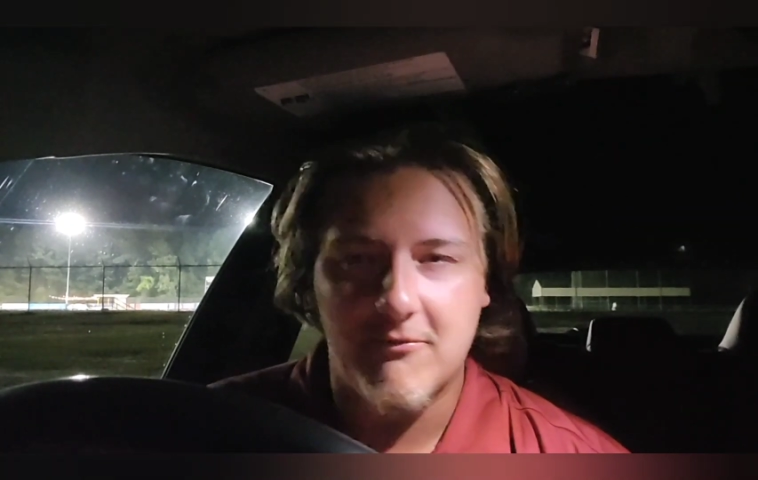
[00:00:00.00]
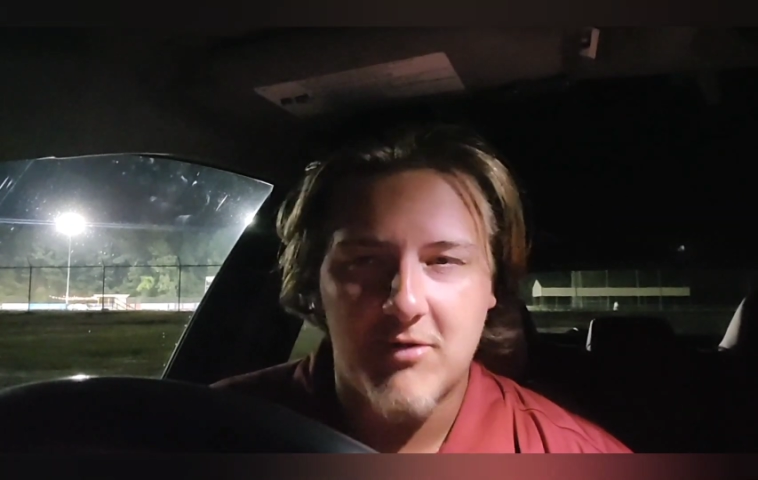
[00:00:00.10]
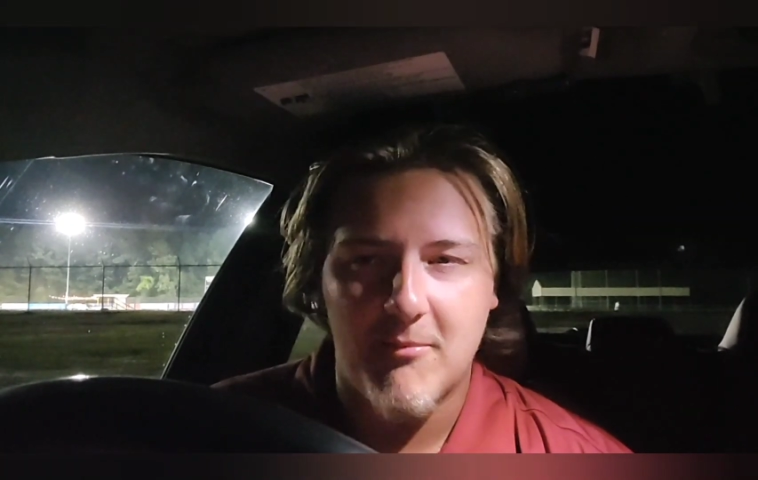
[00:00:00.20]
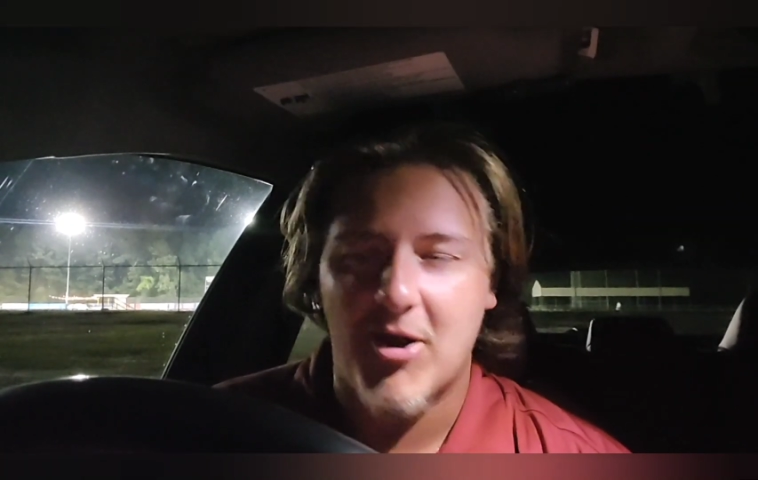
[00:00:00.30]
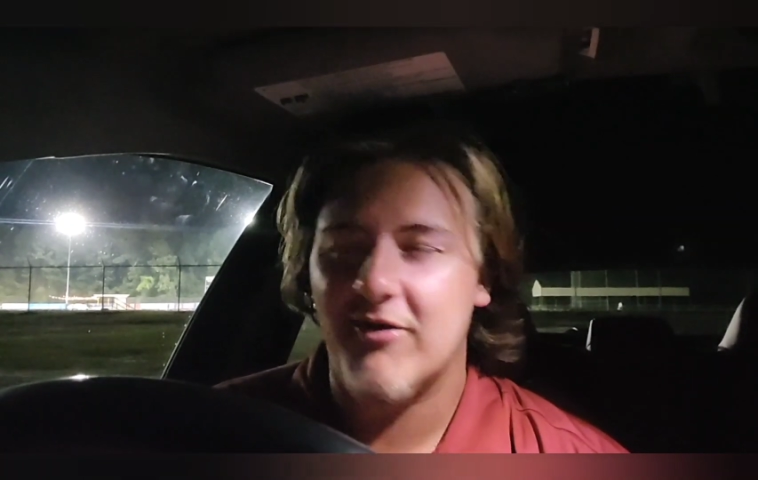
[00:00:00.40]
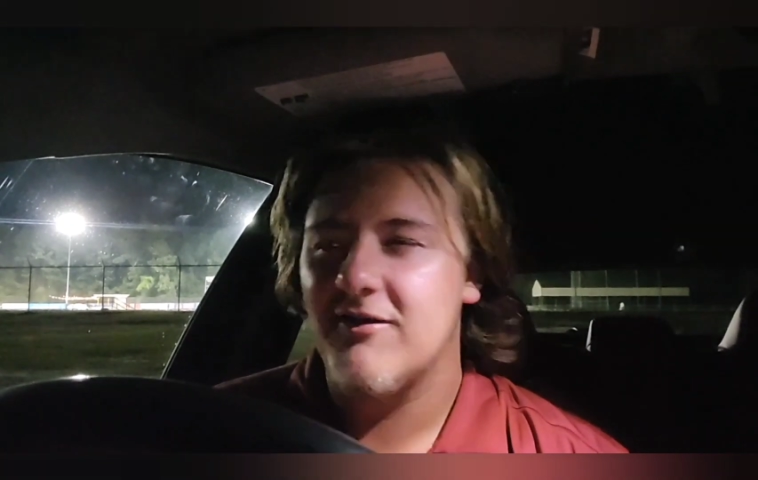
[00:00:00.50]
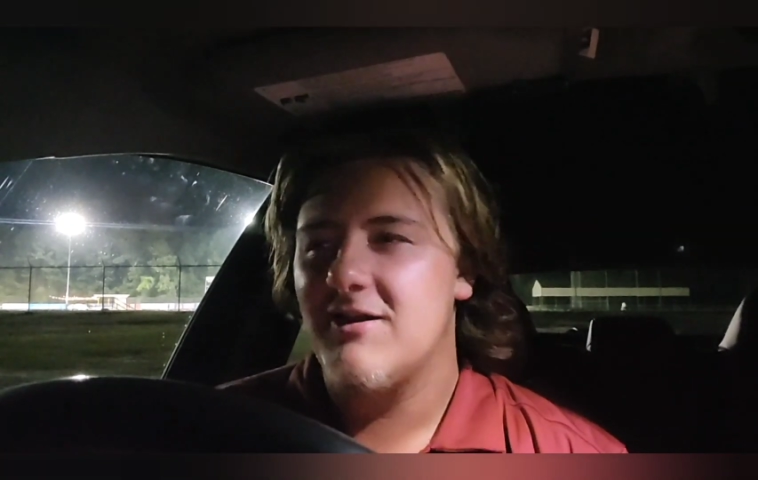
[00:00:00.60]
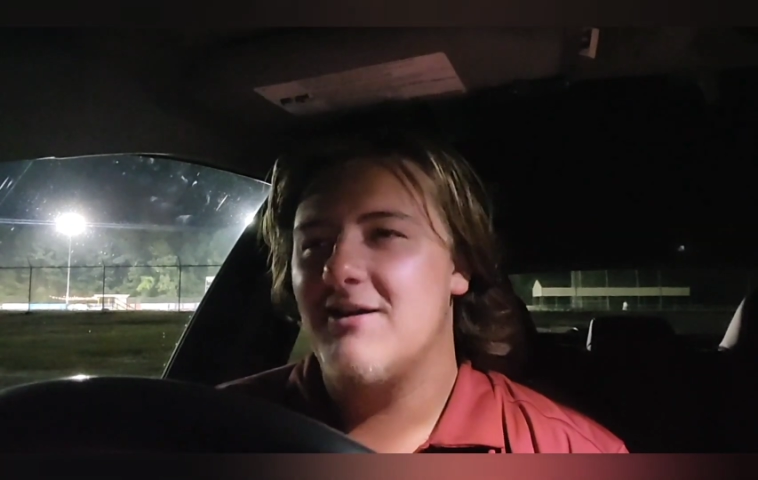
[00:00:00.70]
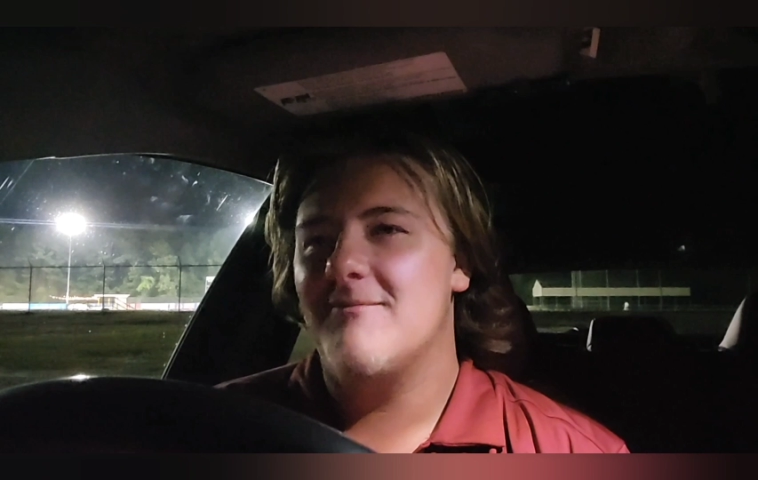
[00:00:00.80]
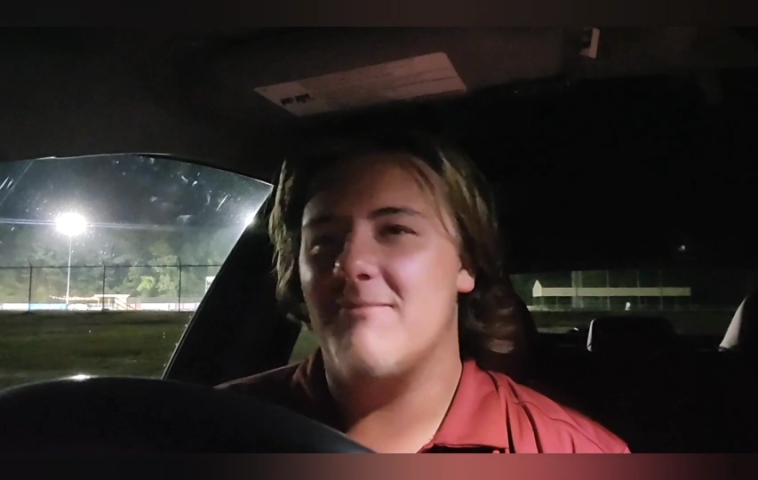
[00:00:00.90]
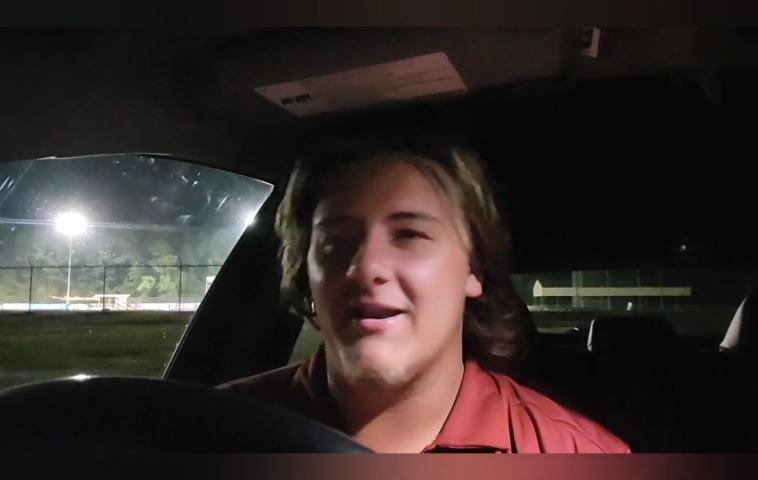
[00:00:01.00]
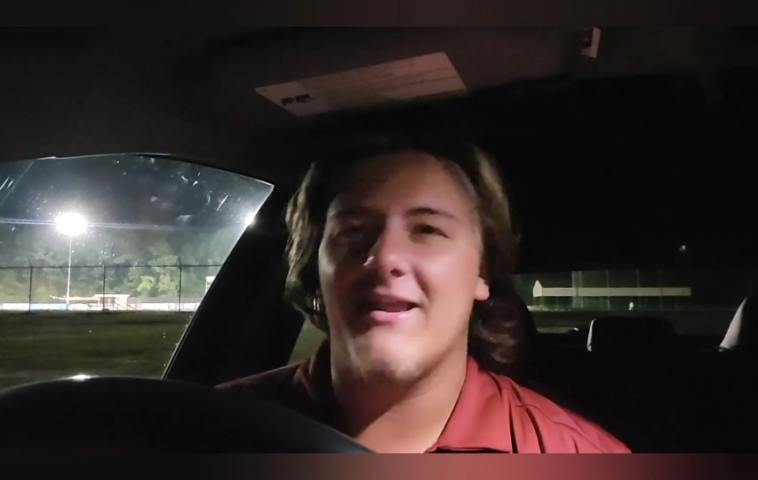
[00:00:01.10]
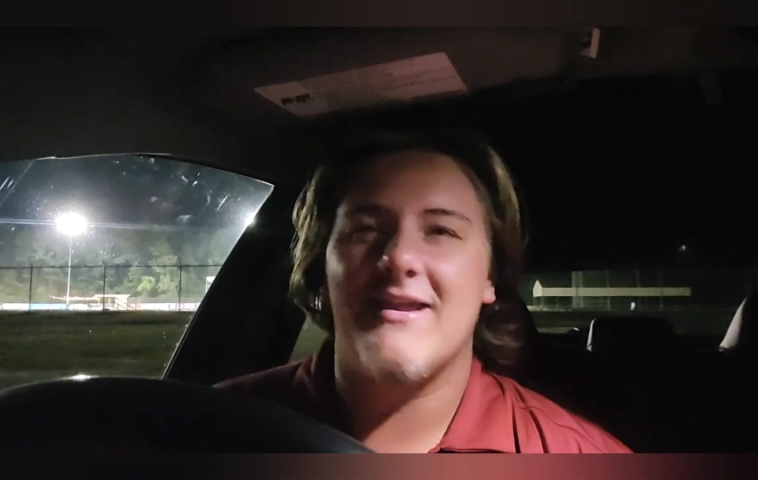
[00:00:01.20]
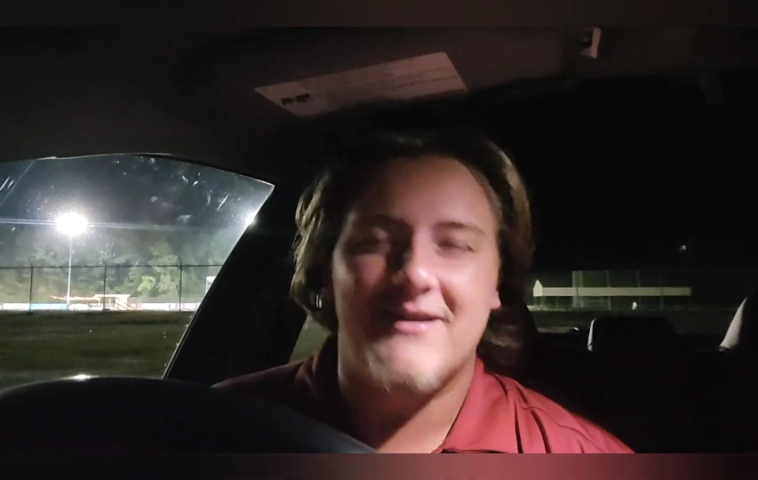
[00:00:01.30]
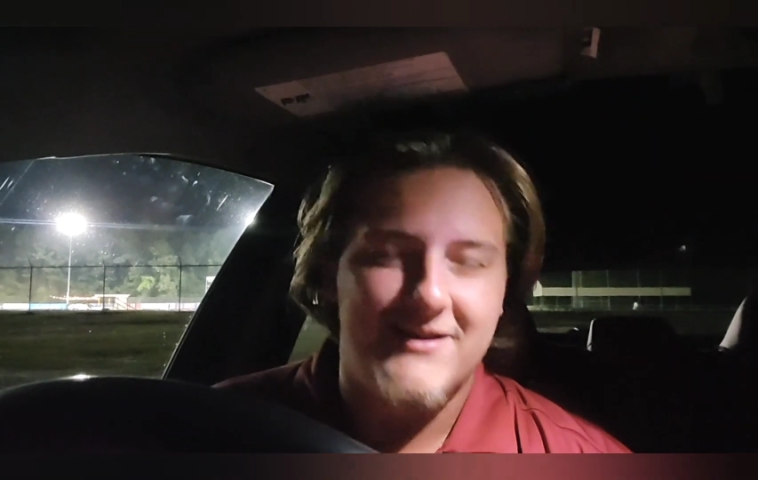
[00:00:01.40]
come on. But
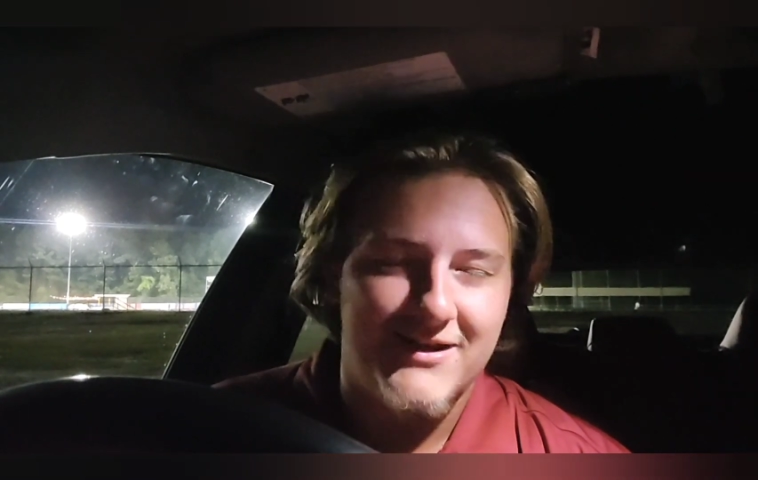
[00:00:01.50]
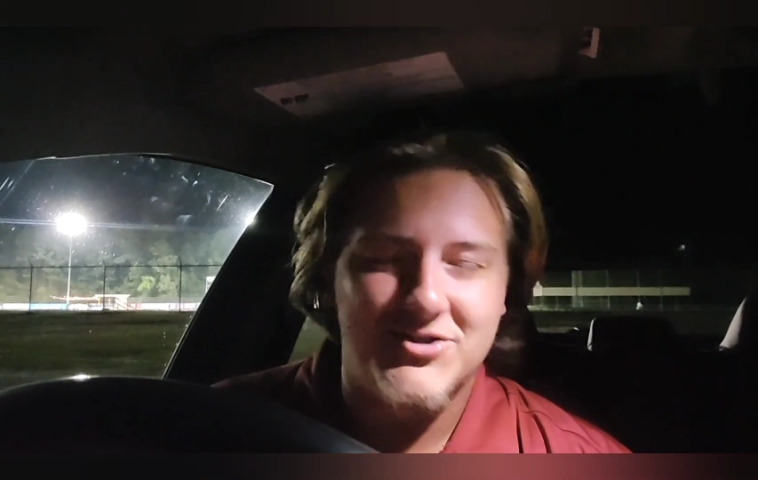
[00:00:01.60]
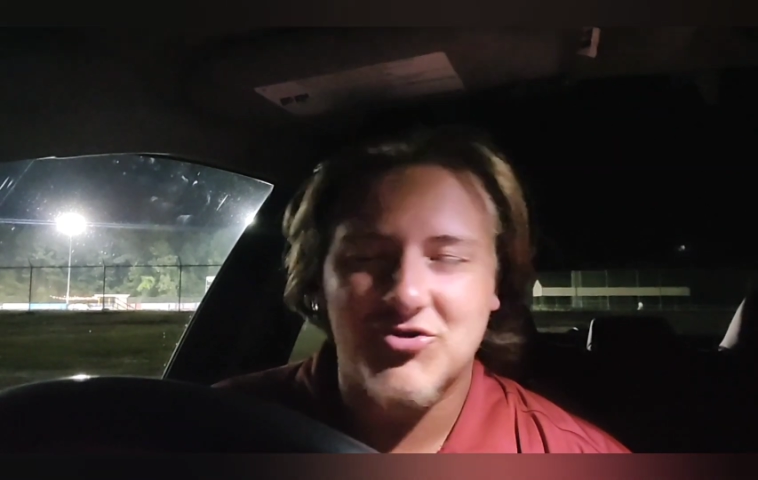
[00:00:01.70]
he did